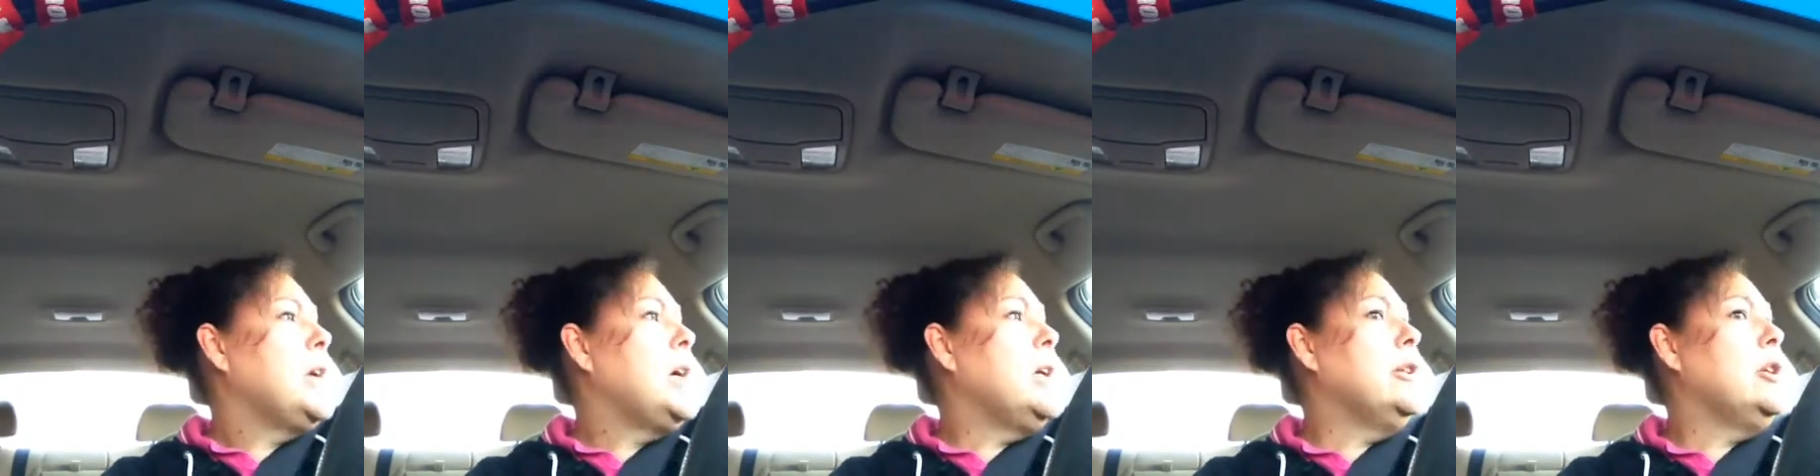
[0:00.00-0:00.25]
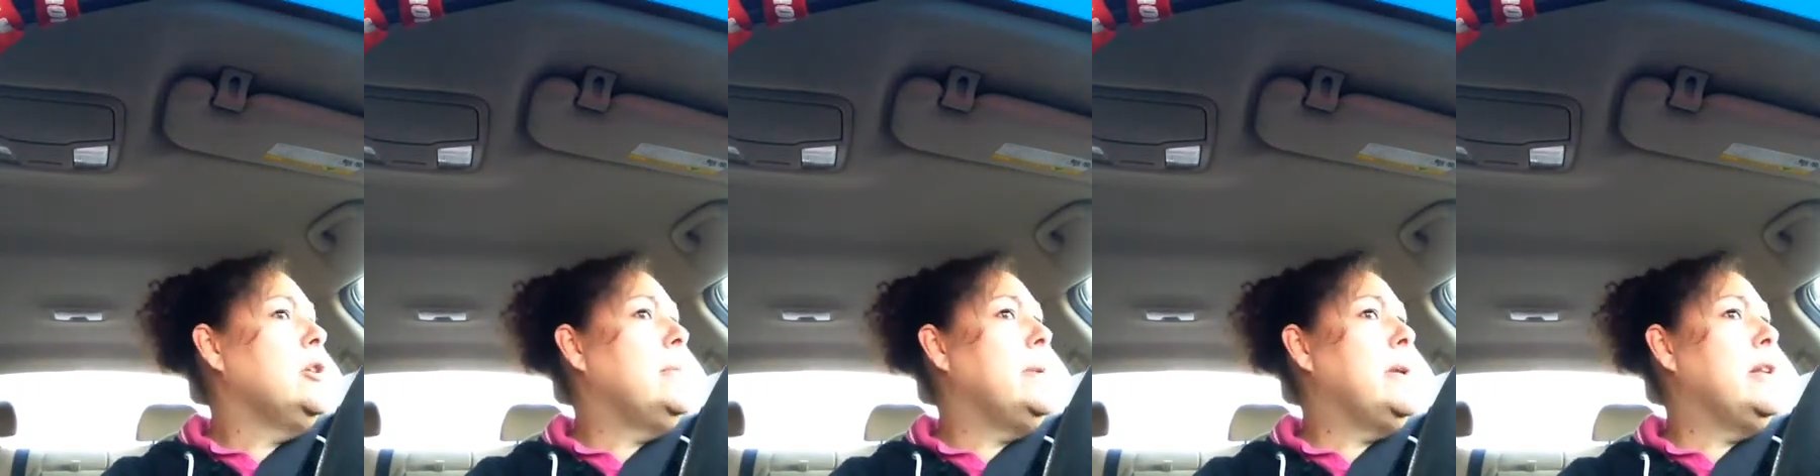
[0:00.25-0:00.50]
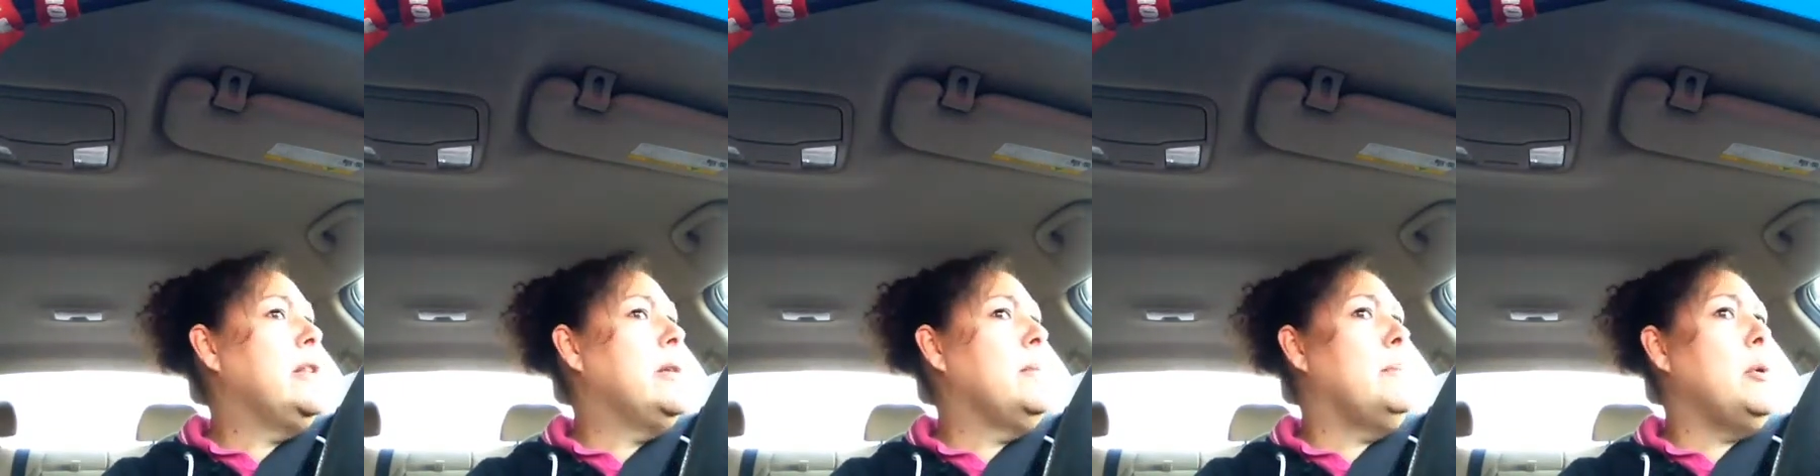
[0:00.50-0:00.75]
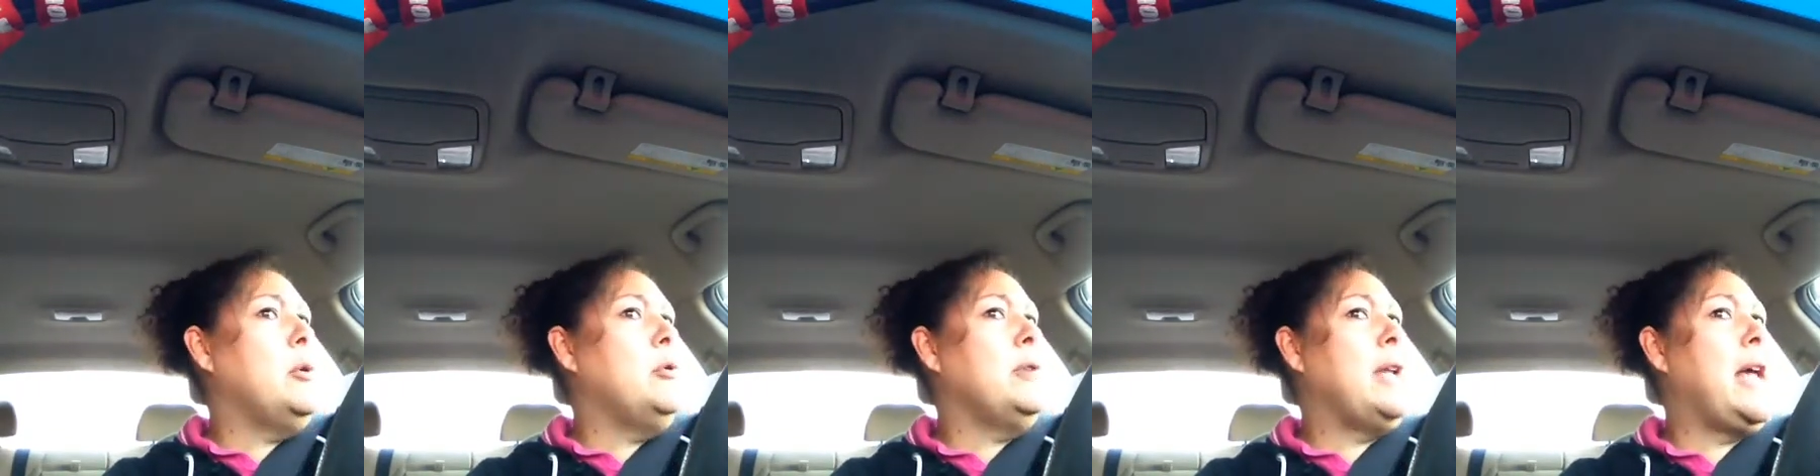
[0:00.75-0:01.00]
little bit of the
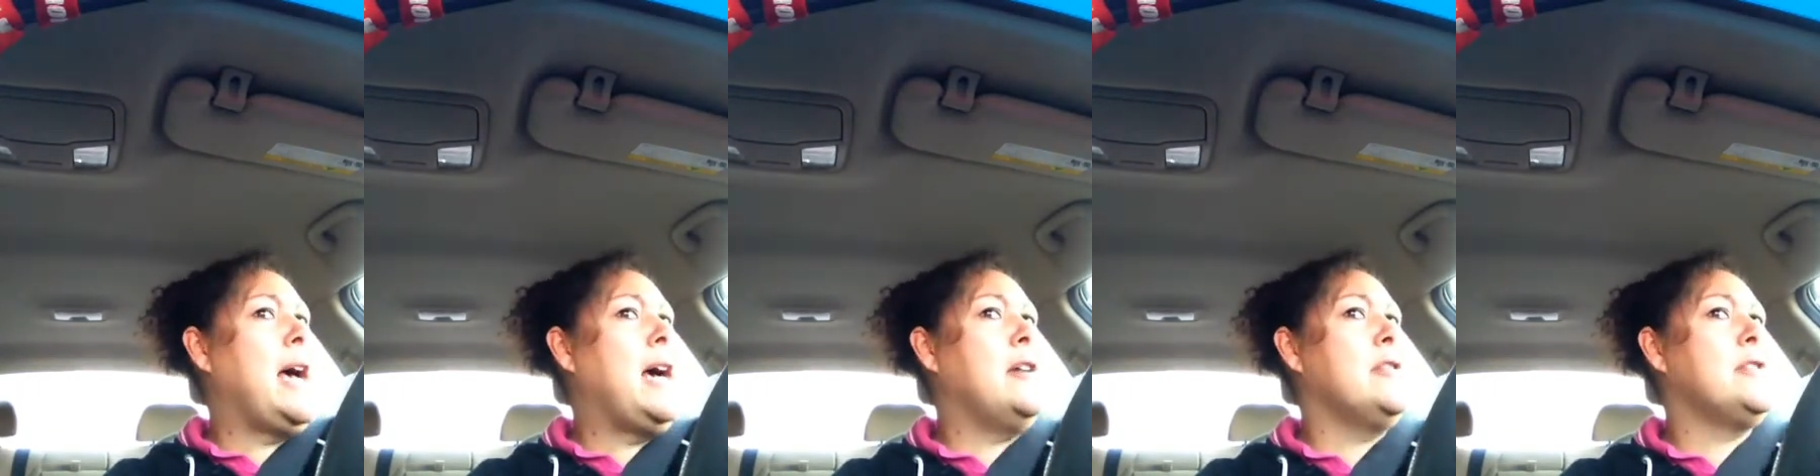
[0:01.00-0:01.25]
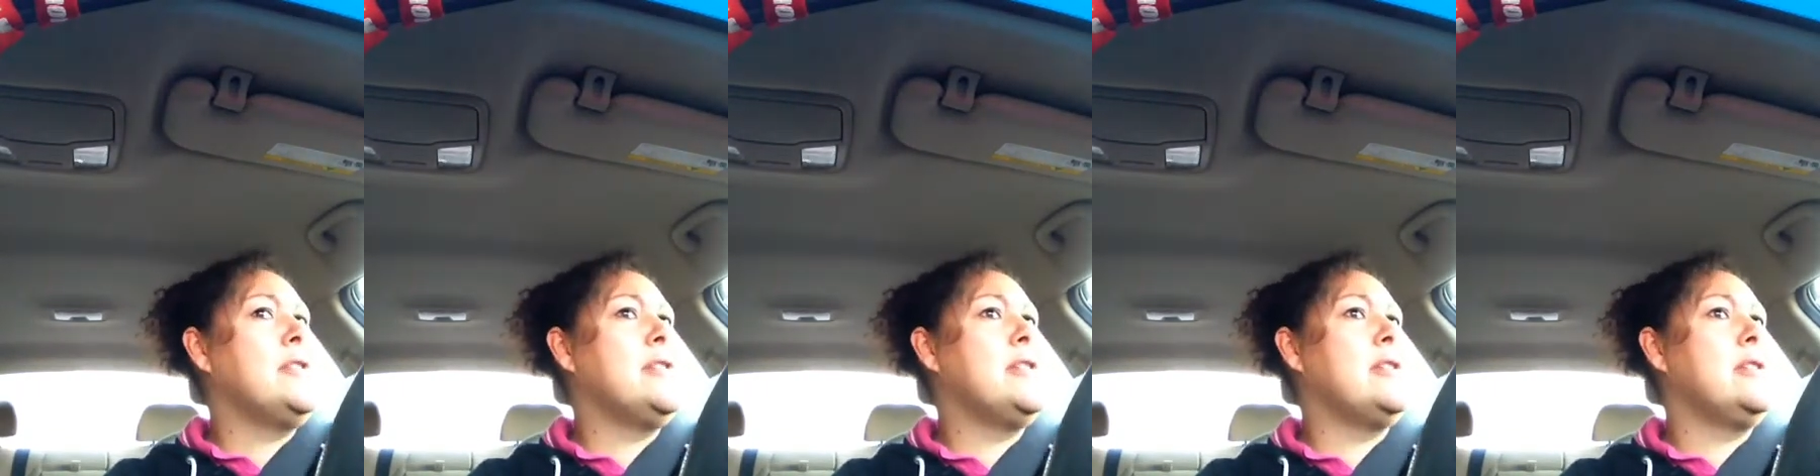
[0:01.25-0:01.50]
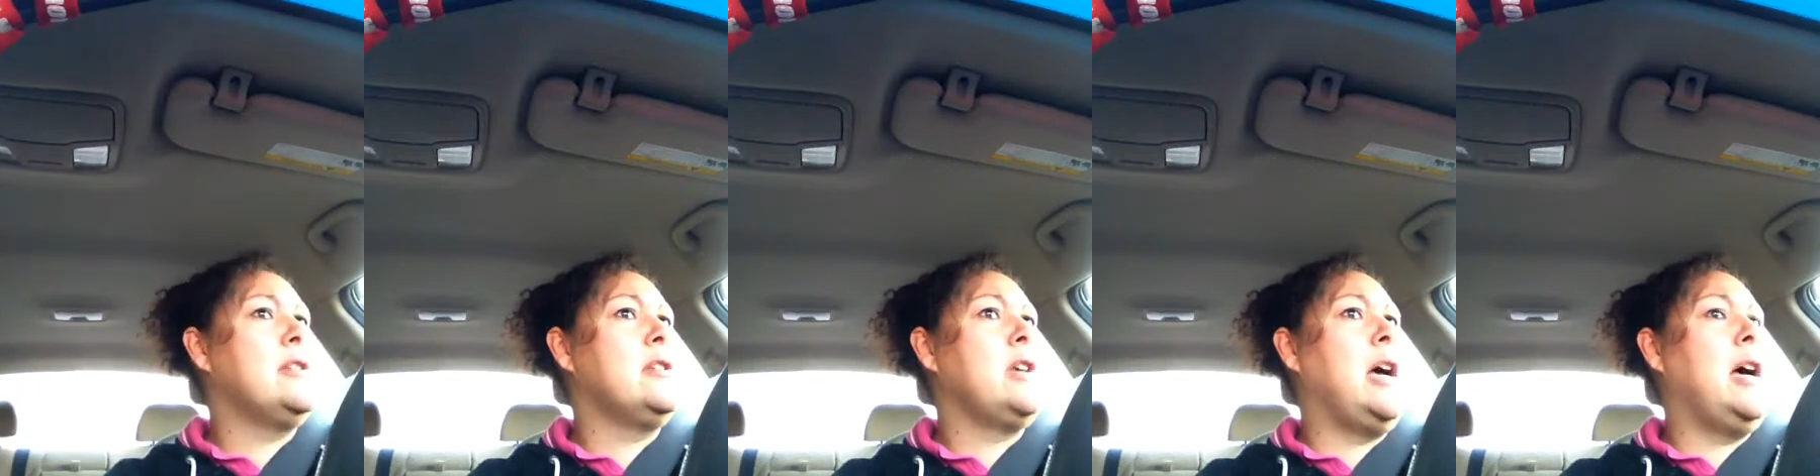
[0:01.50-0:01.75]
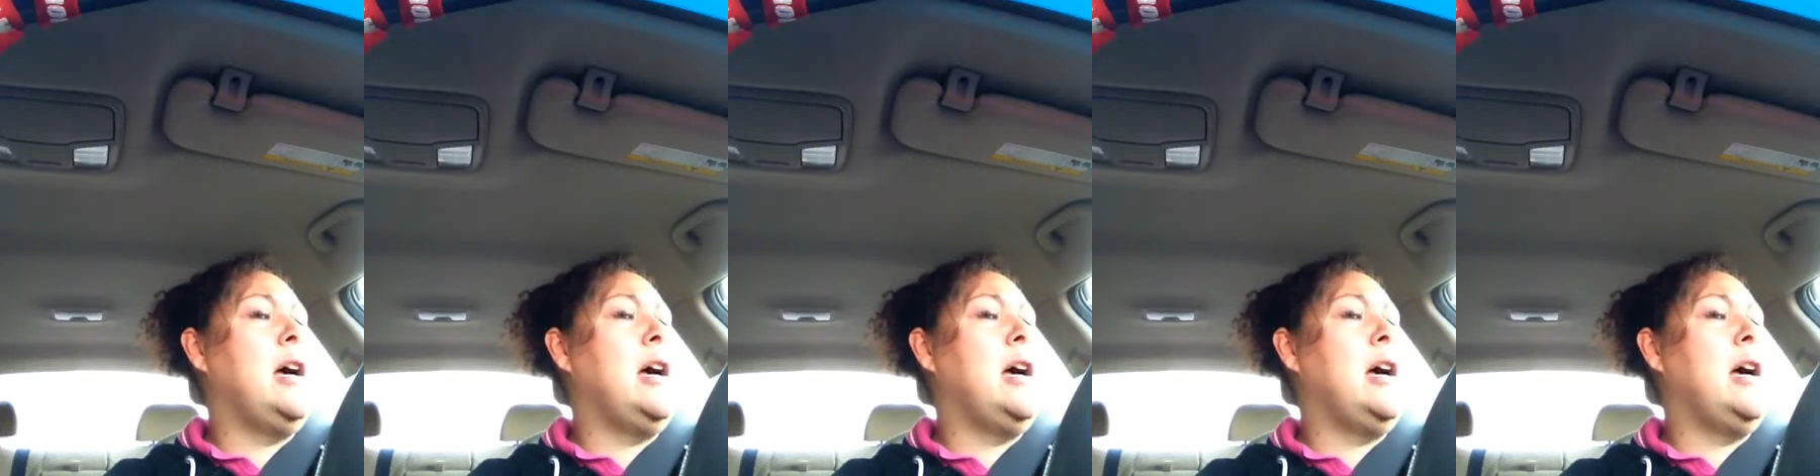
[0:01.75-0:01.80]
Boathouse,